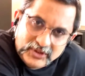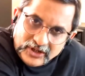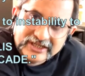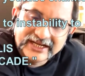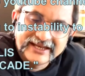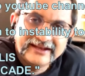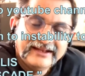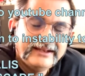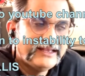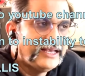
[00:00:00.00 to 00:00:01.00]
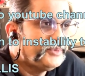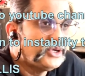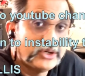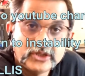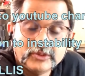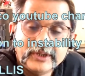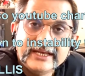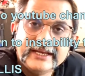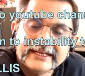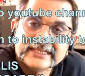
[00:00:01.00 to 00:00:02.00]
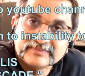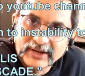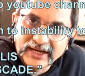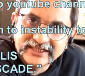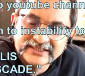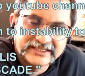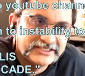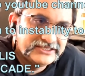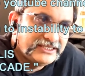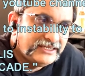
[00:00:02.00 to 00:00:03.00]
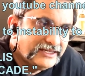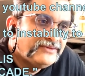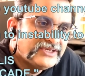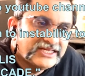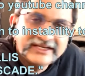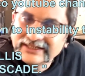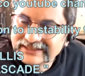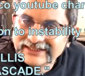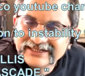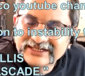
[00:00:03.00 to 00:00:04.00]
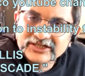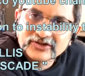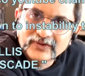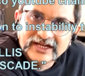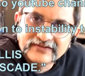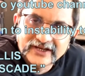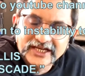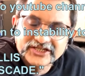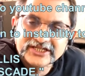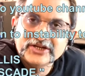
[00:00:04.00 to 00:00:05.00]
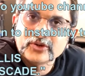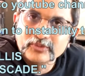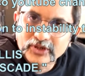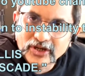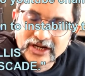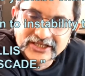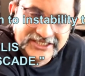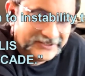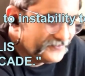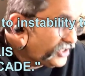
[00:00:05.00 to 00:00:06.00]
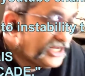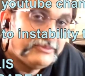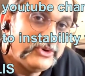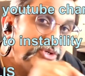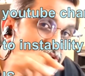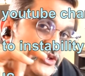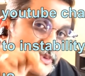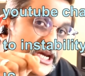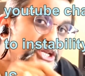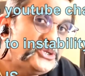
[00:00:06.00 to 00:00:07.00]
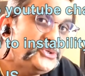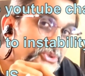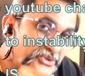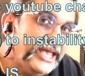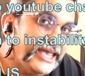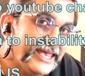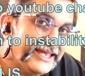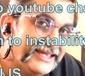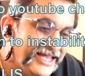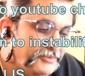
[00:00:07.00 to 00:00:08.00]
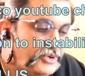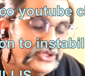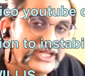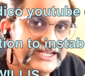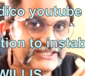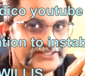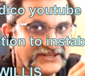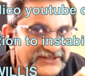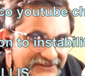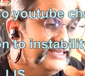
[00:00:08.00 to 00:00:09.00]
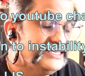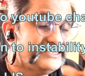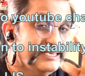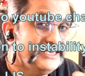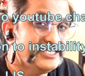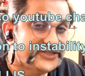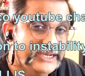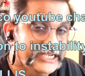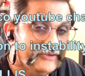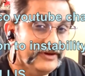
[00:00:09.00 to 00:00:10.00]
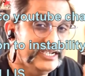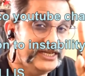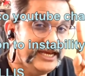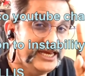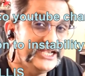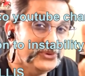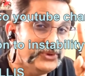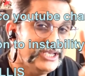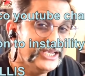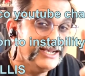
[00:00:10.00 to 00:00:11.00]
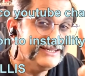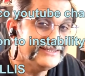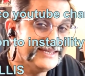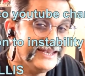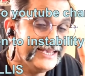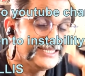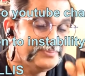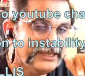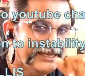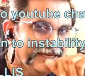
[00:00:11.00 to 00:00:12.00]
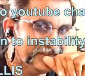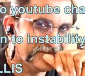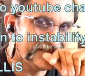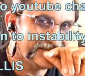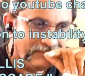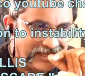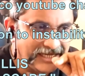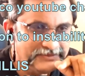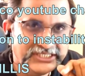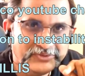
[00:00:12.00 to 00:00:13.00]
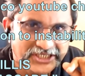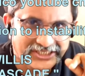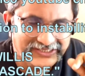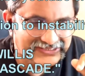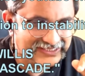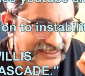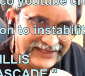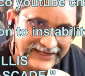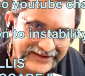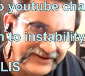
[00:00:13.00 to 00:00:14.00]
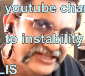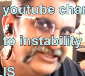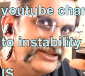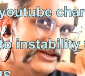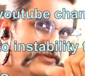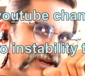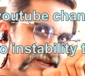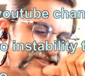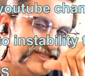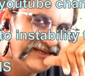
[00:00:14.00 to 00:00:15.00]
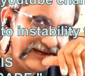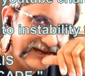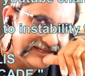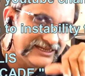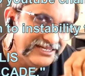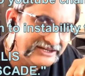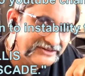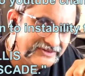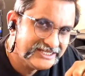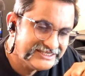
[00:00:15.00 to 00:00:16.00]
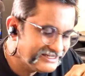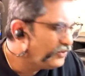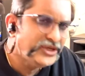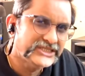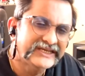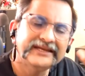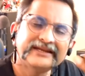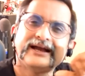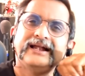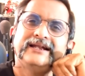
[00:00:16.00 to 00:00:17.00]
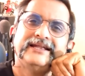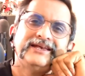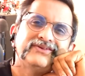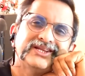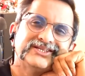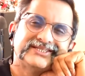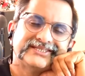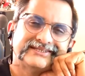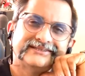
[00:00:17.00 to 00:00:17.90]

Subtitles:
Dr. Kiran. I'm an orthopedic and spine surgeon with a recent qualification in rheumatology. What I'm going to speak to you today about the disc. This is my 22 years experience. My observations, literature reference, article reference. Who is Kilkardy Willis?